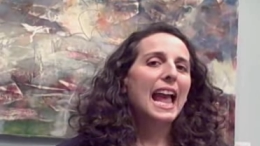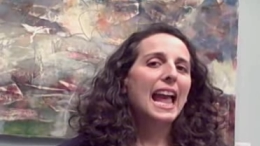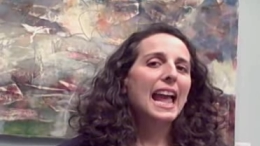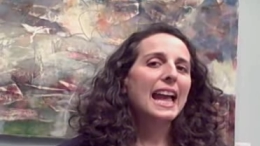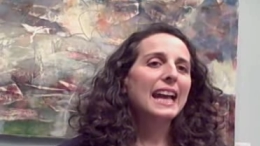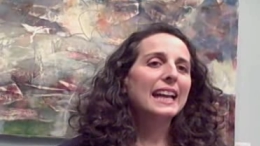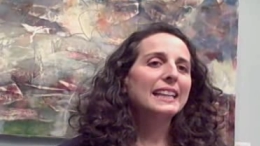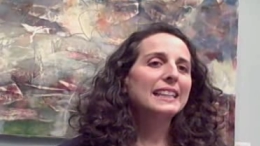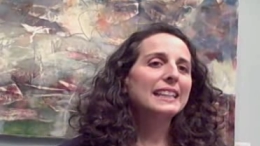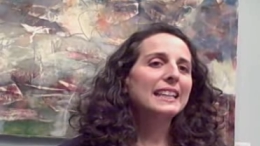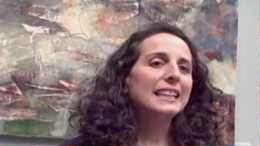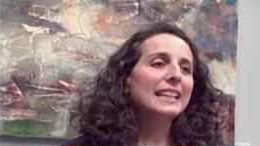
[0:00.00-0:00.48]

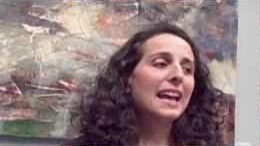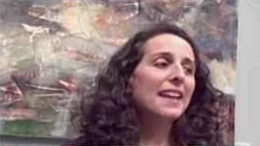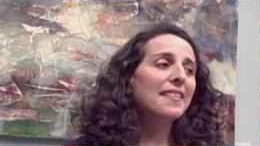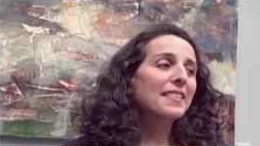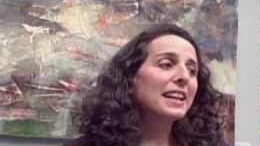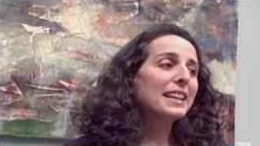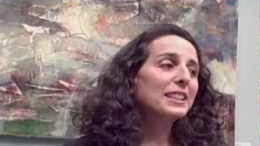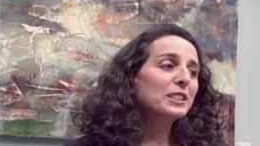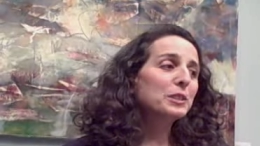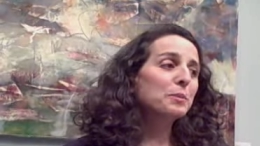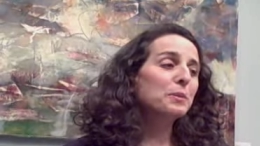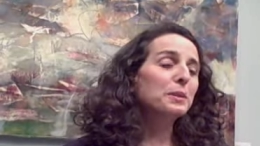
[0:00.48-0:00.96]

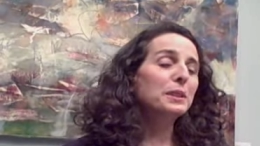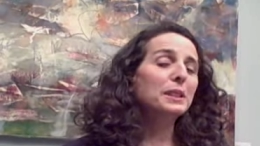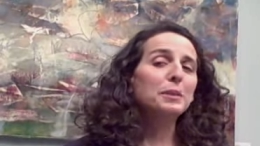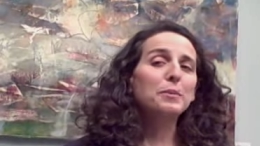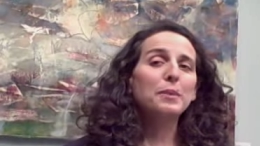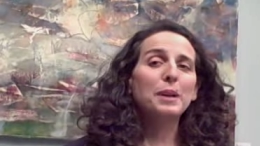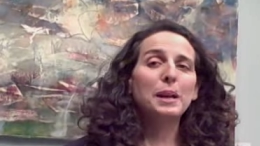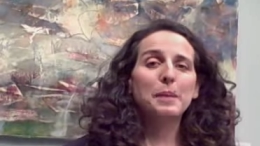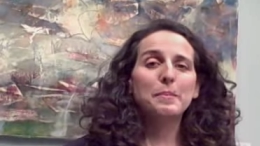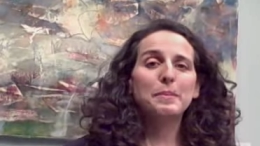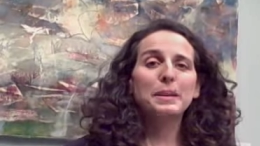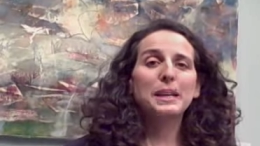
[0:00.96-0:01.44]
And that's really
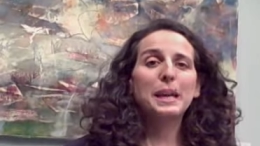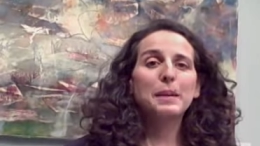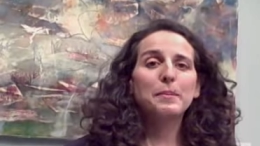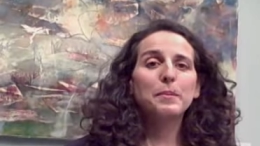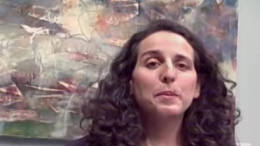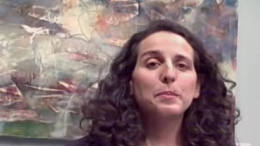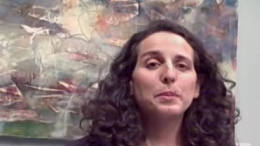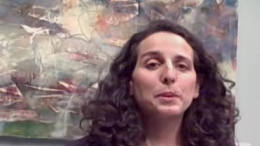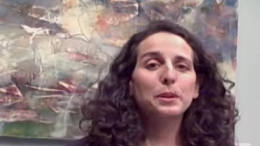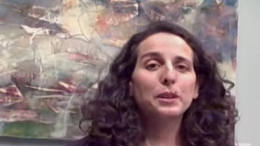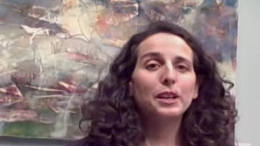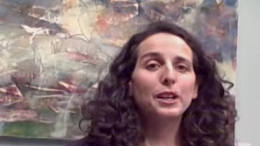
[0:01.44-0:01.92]
why I
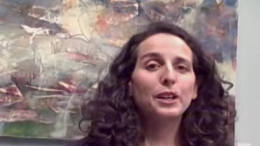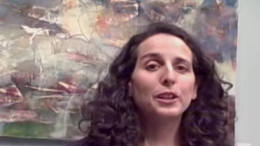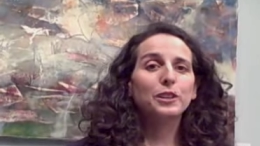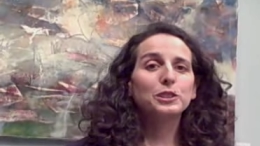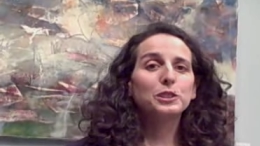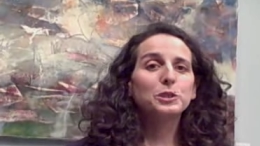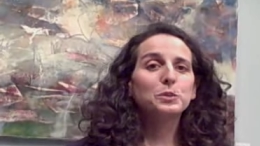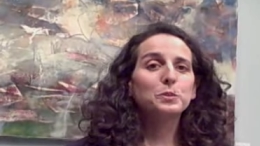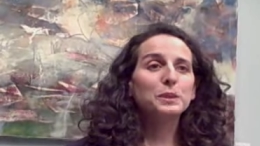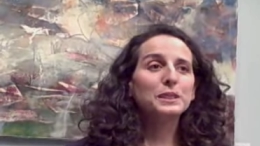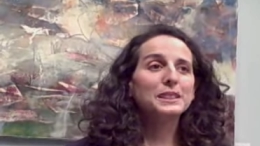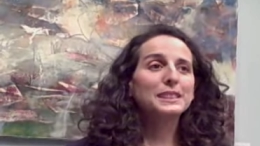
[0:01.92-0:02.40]
became a book
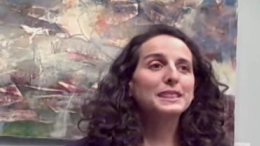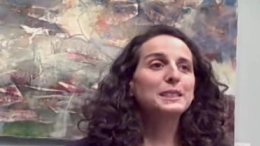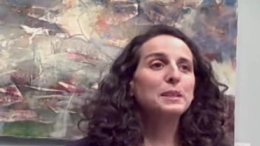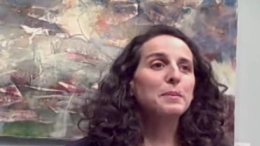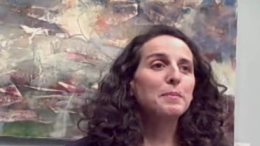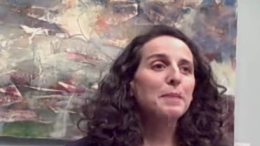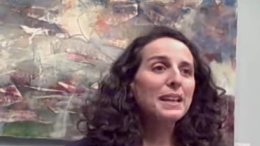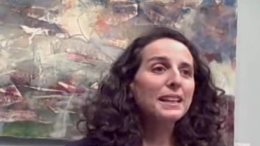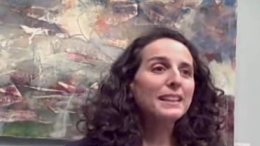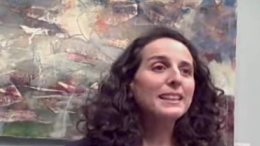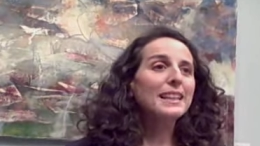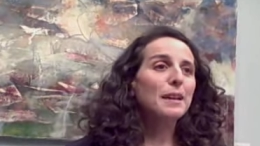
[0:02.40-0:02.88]
coach, was
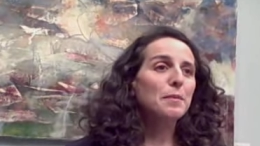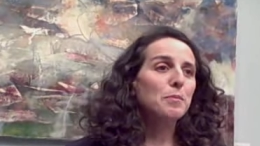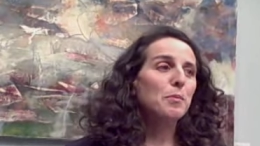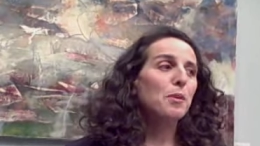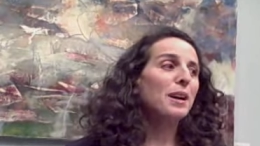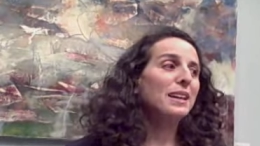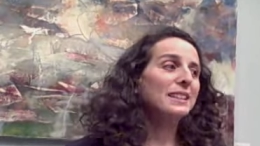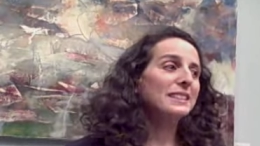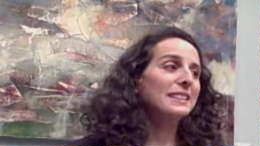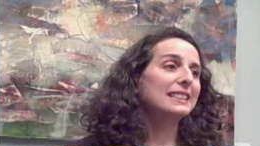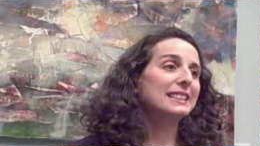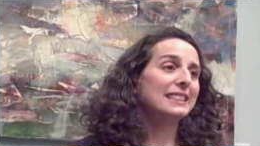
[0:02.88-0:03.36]
to make that
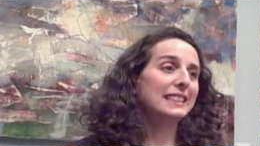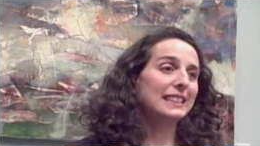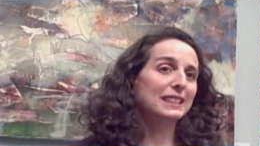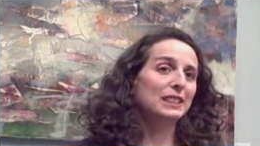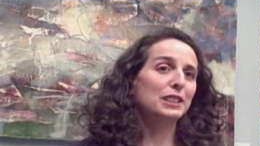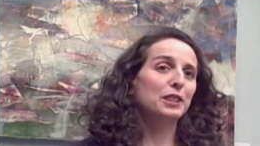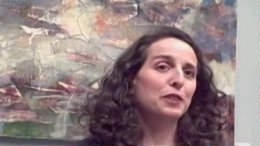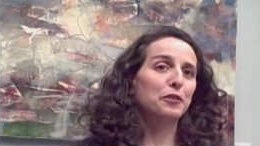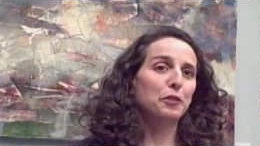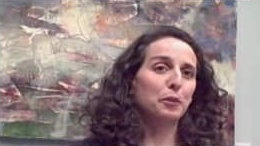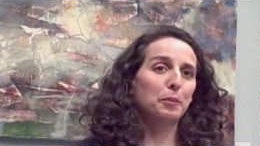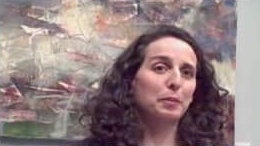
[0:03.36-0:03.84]
process
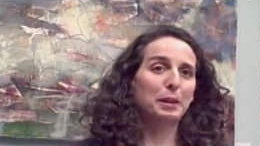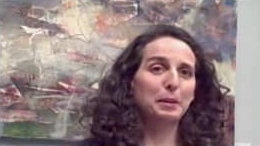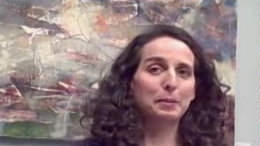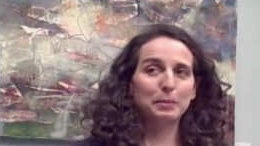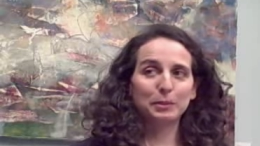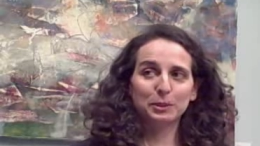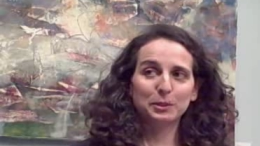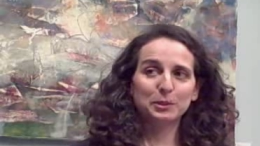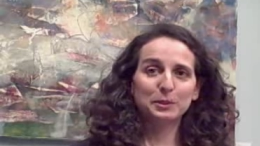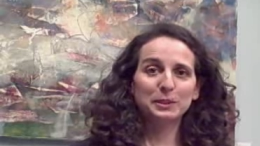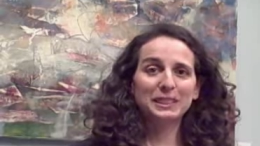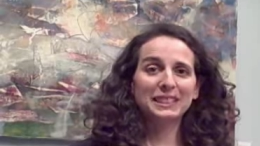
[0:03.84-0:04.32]
easier for
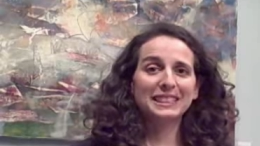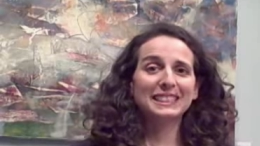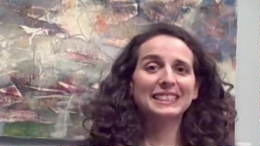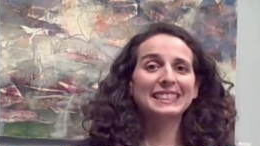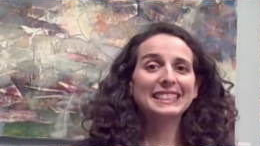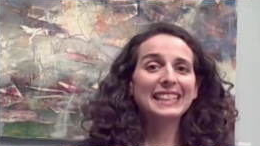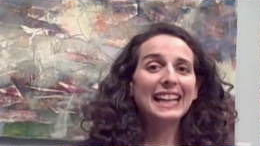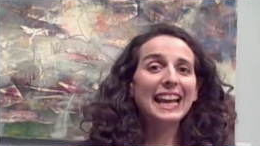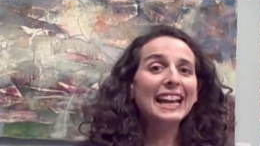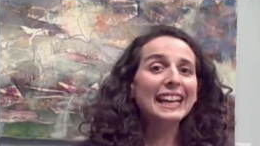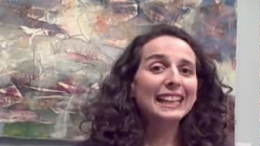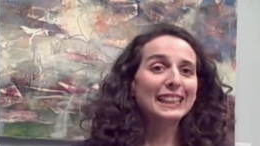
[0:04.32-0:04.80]
people so it
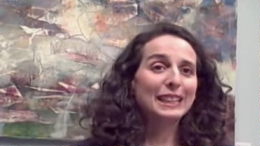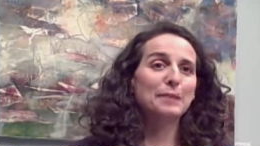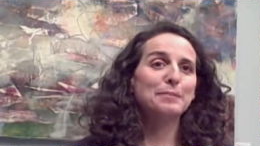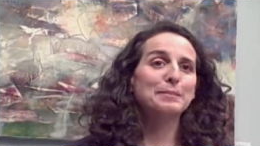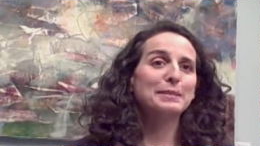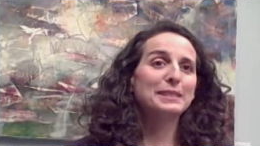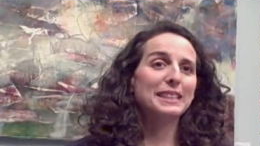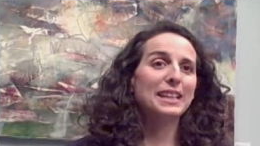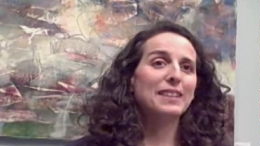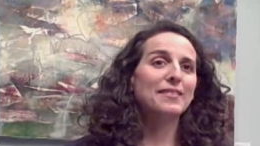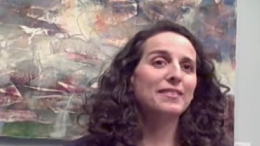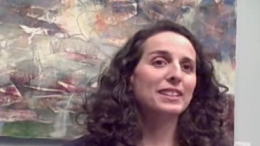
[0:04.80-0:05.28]
doesn't take
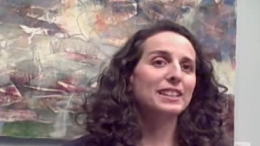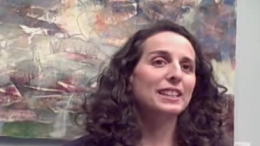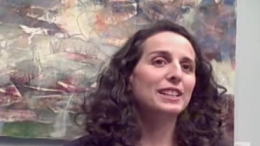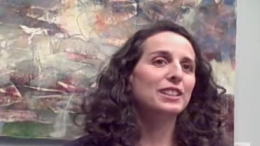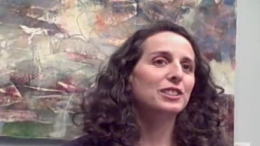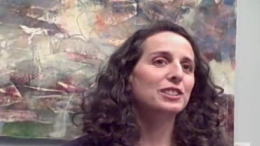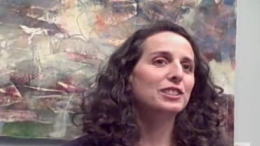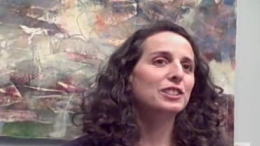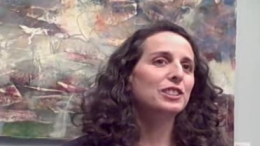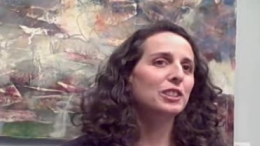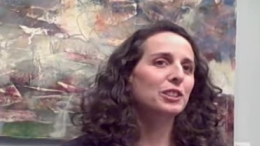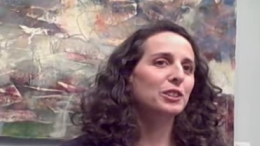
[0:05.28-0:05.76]
them 7
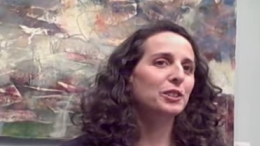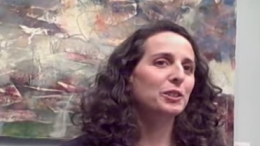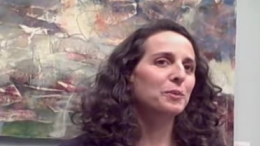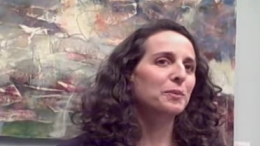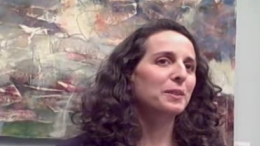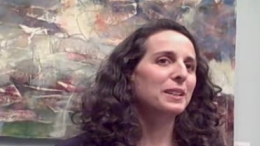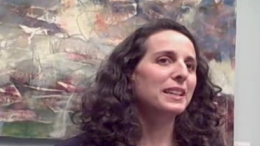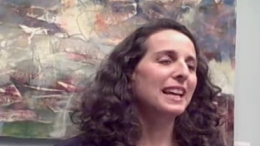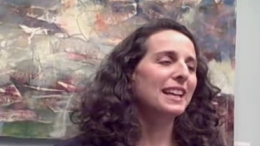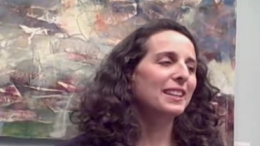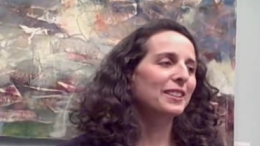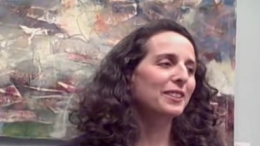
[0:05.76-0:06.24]
years to
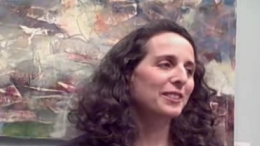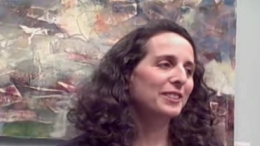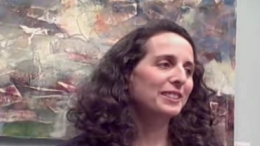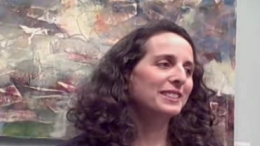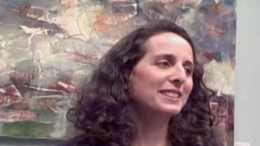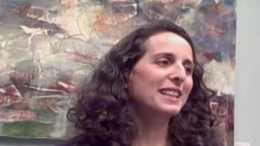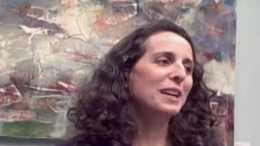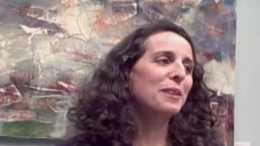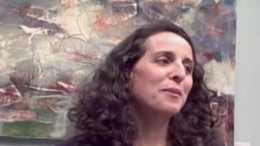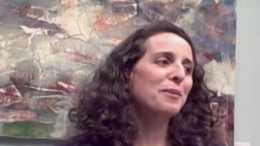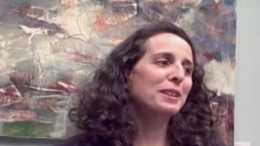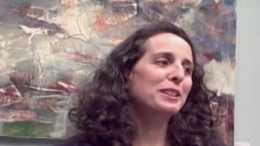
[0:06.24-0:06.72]
learn what I
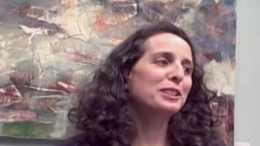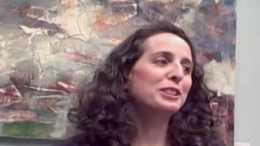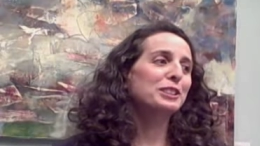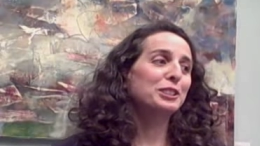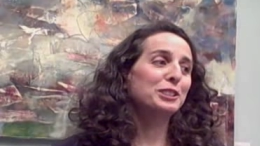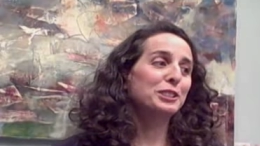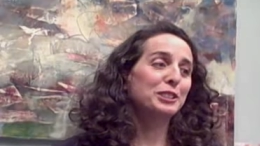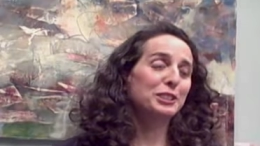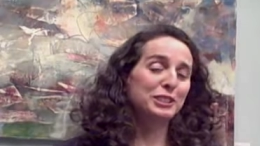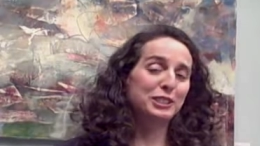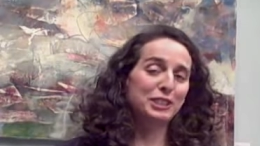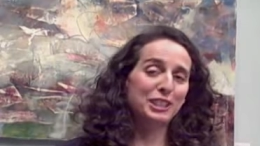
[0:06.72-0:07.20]
learned. I want to
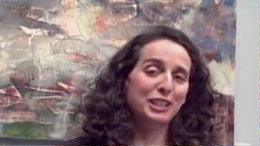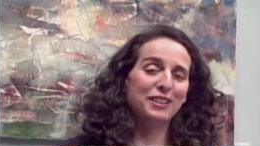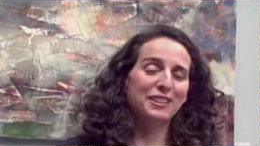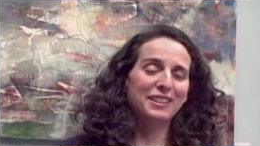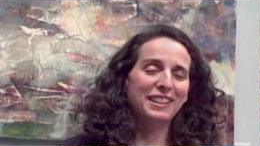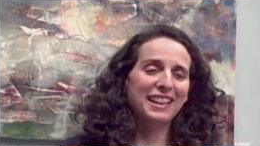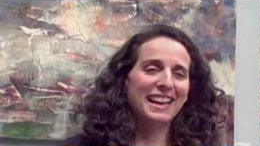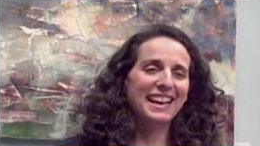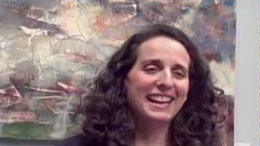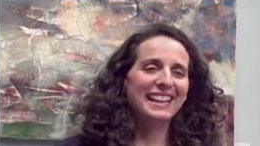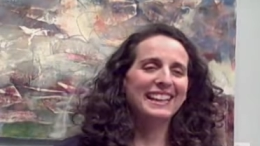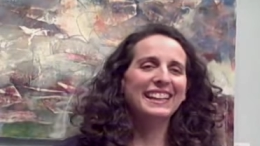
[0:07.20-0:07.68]

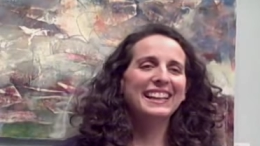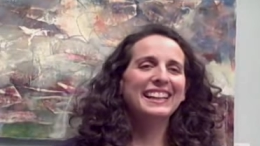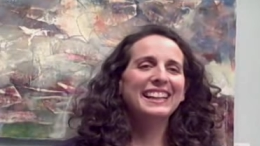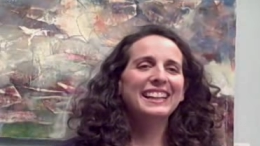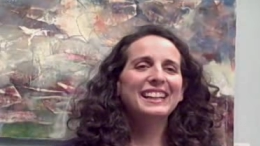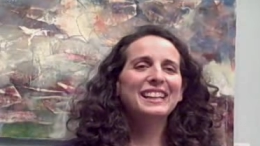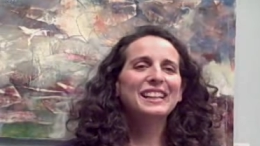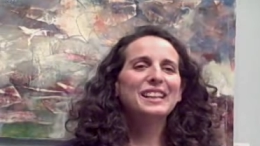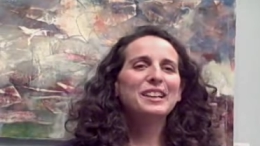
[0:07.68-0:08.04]
share that